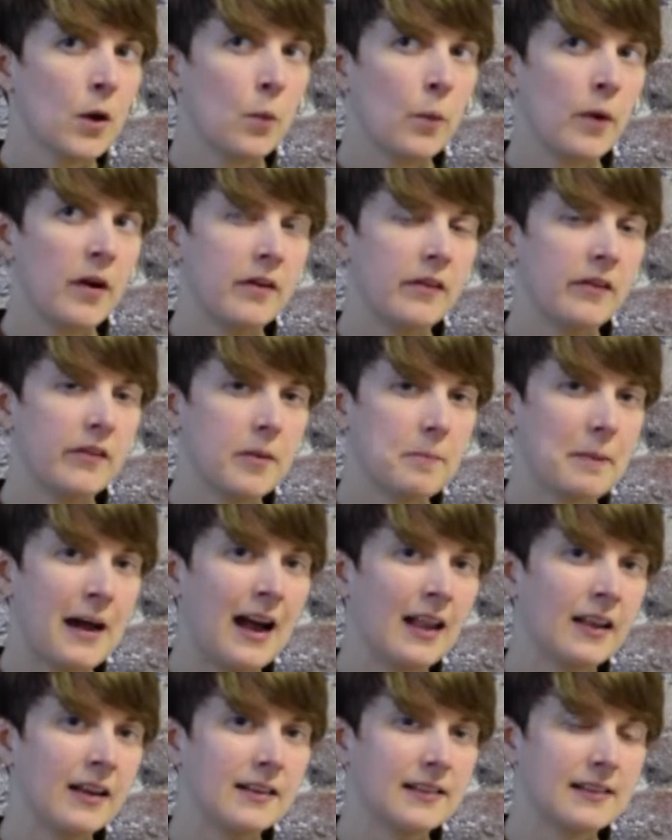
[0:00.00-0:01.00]
Whereas the
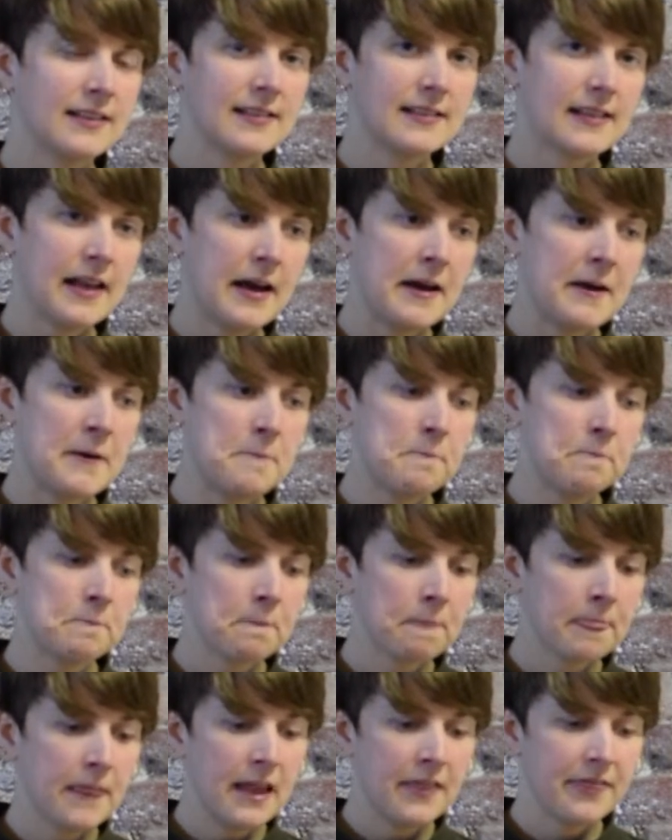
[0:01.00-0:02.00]
pellets,
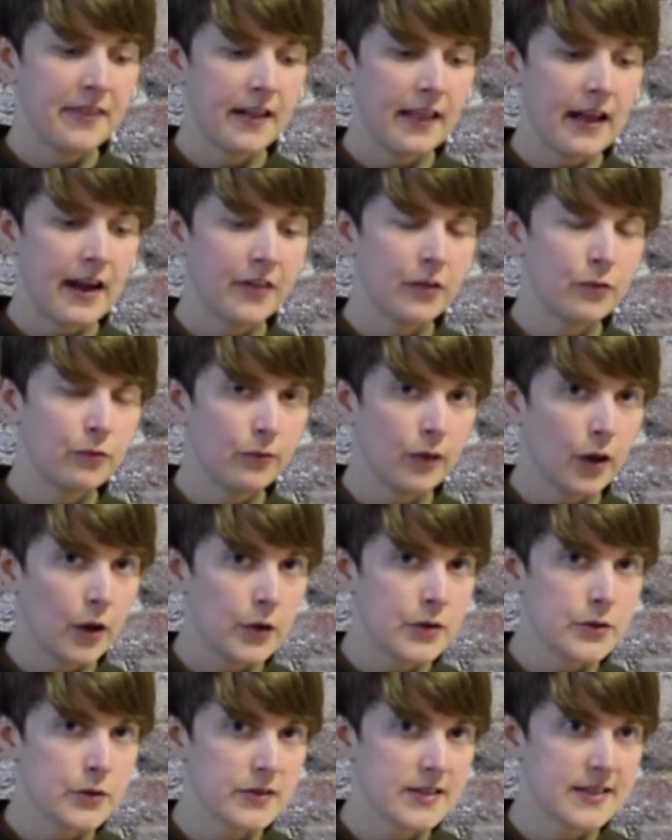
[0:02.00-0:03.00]
they'll either
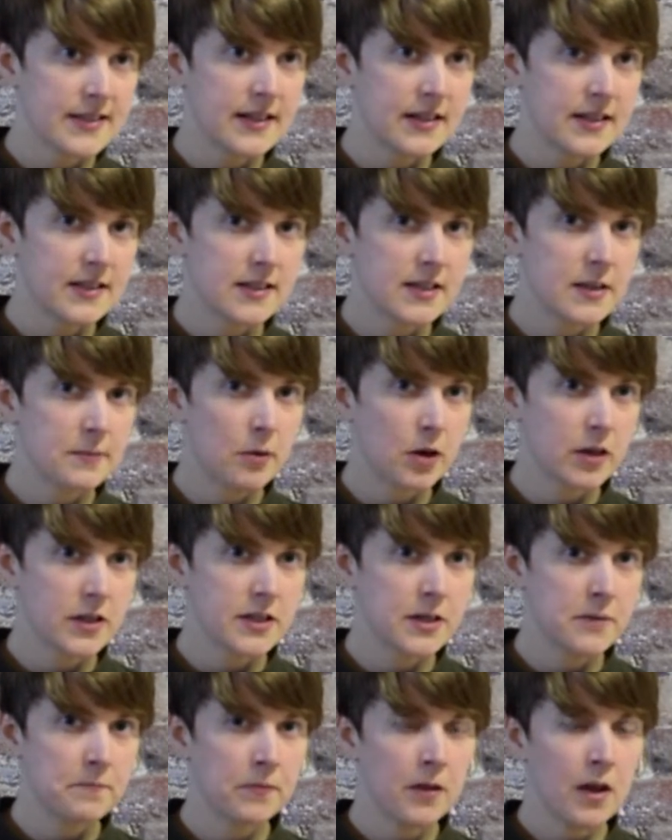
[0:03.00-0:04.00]
float or sink to the
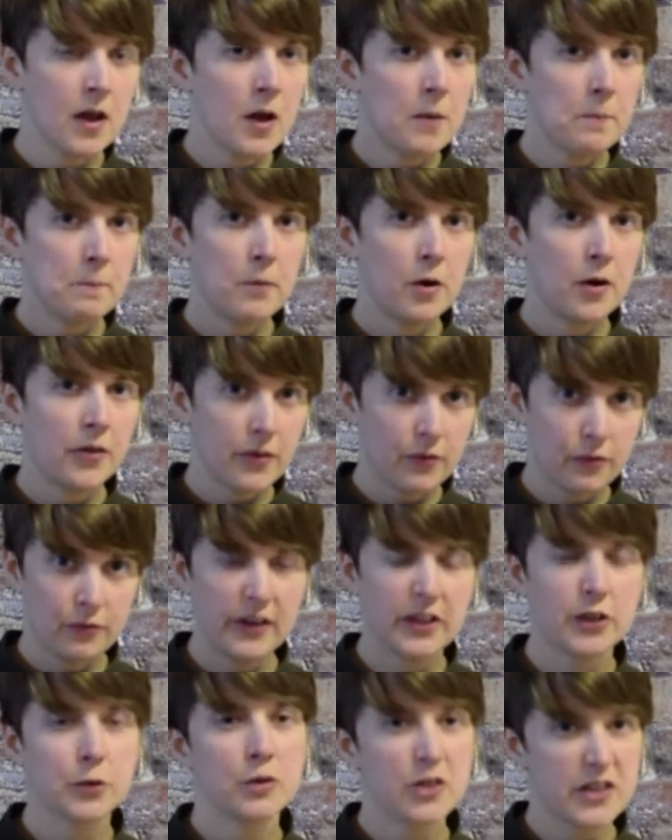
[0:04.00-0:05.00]
bottom, but the
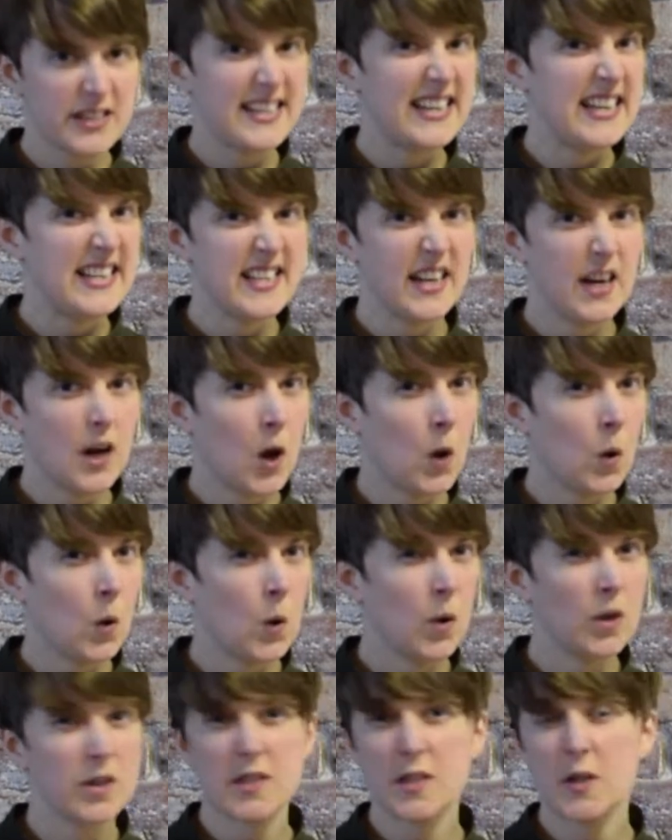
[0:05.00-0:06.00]
fish will just eat it
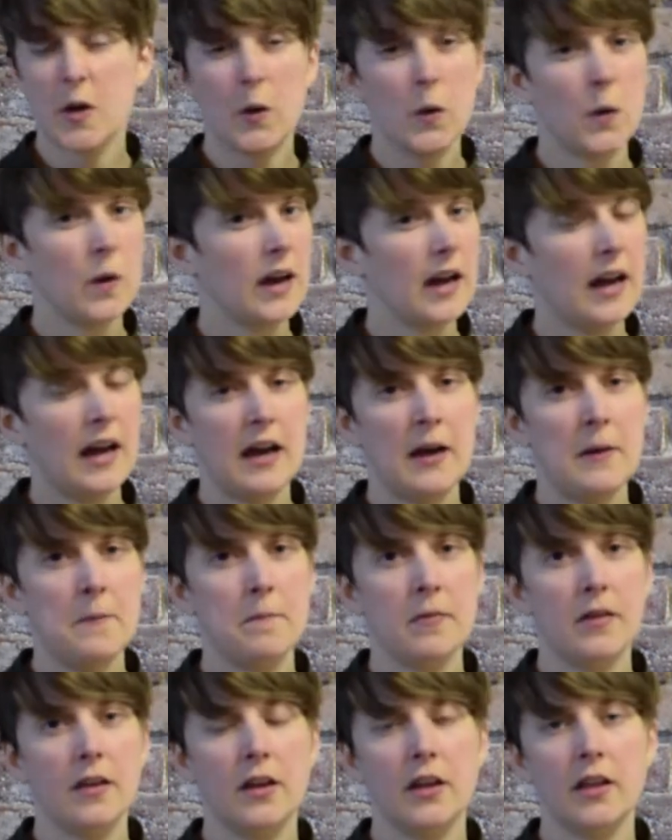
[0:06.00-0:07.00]
whole, so
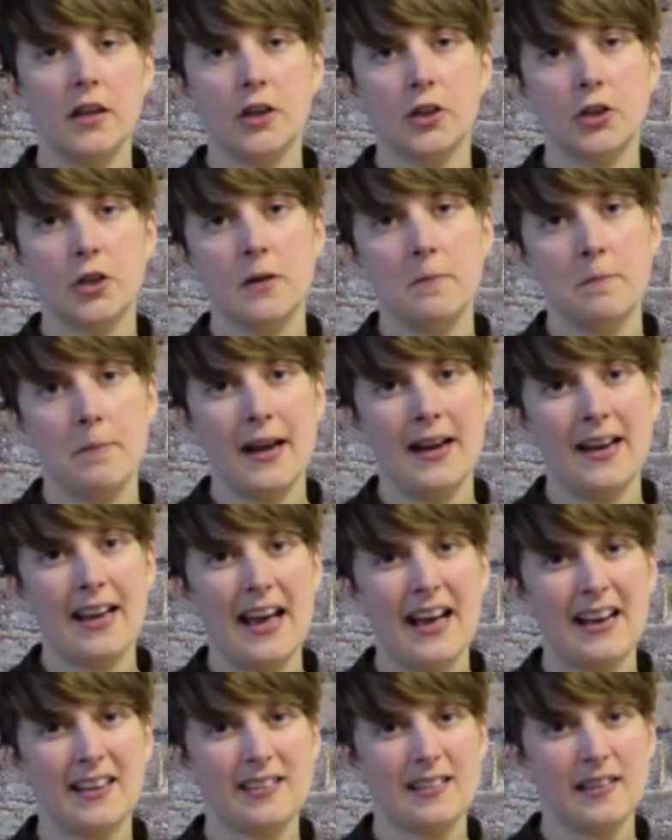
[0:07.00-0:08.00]
there shouldn't be any
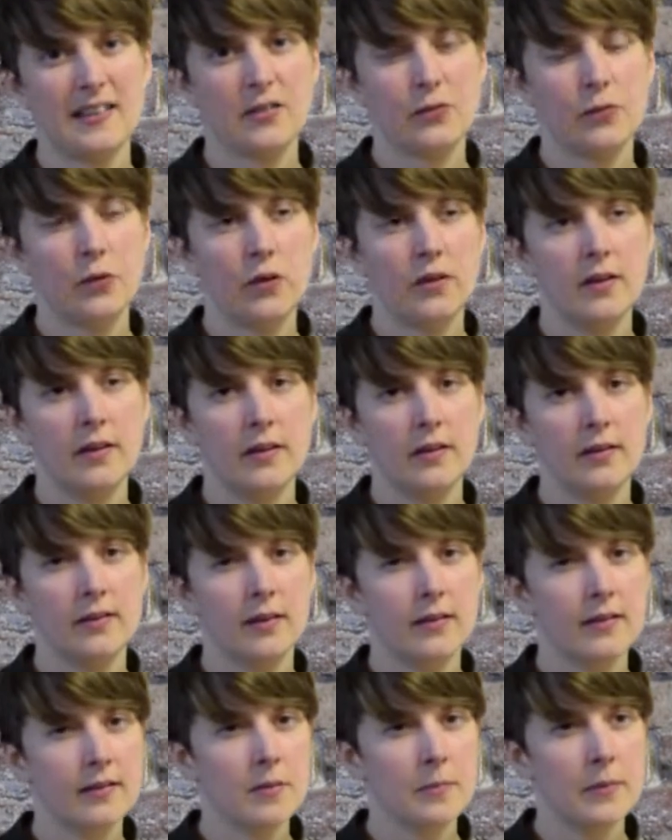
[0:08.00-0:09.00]
excess food in the
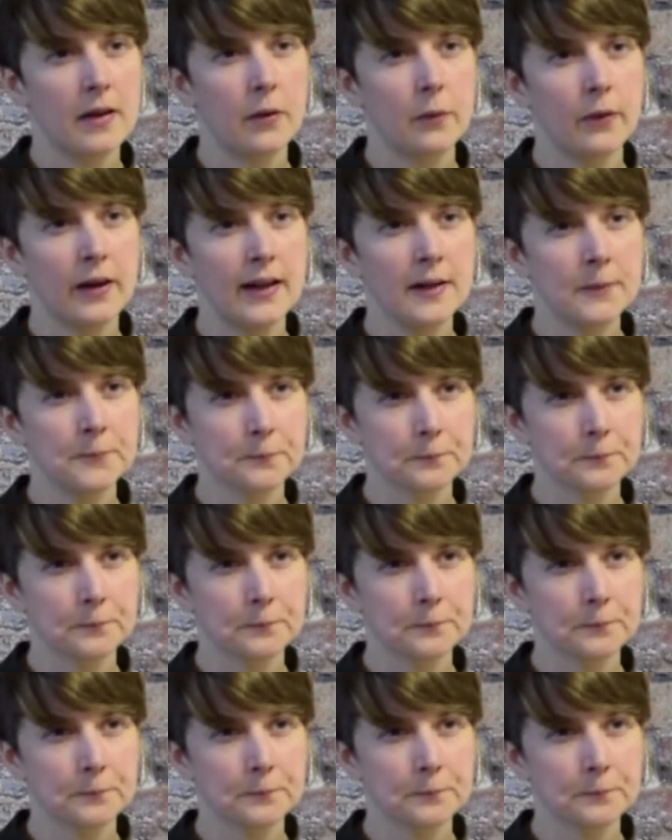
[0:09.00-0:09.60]
system that way.